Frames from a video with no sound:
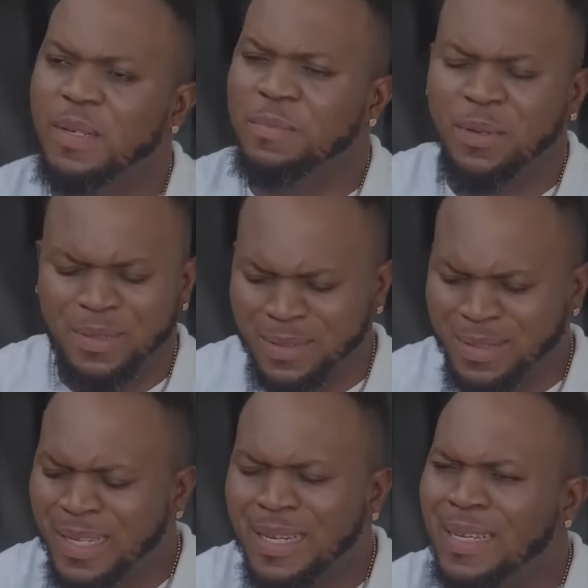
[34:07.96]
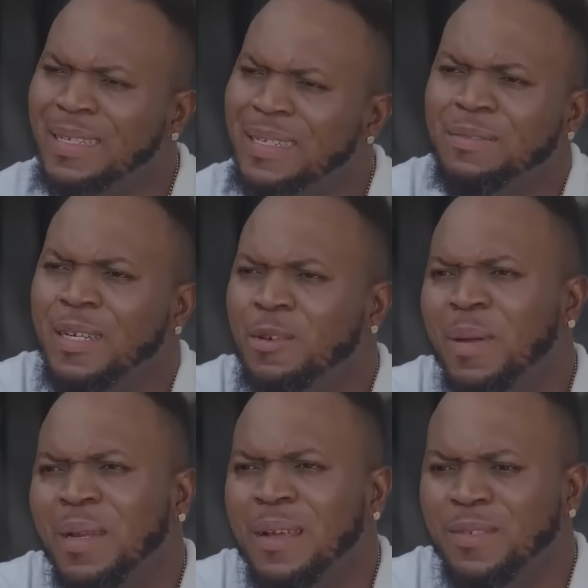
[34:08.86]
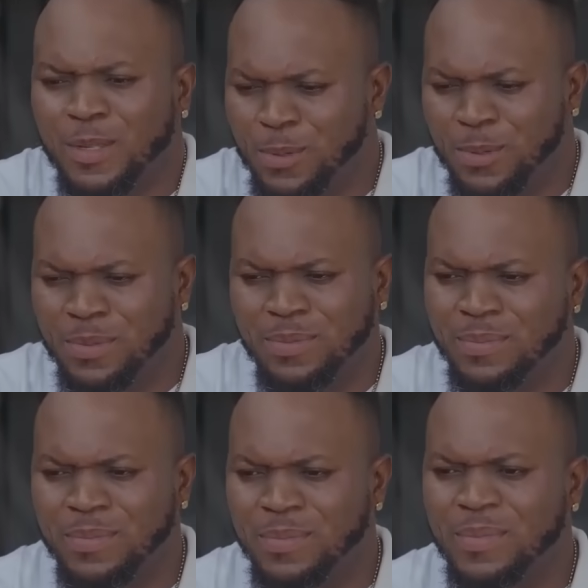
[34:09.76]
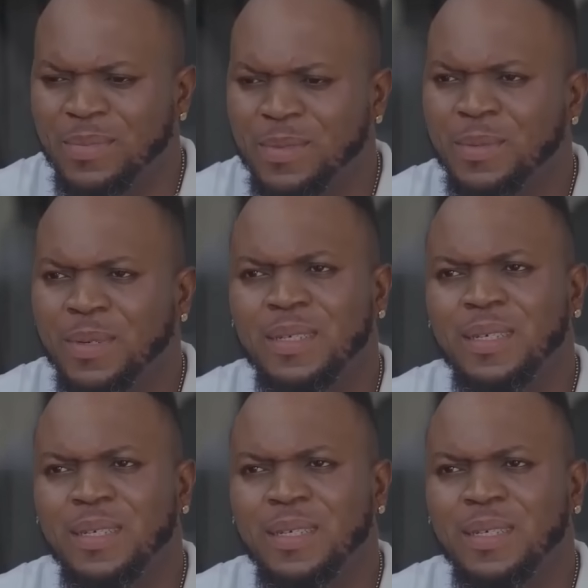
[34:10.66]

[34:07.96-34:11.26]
What? They say they can live their normal life, so what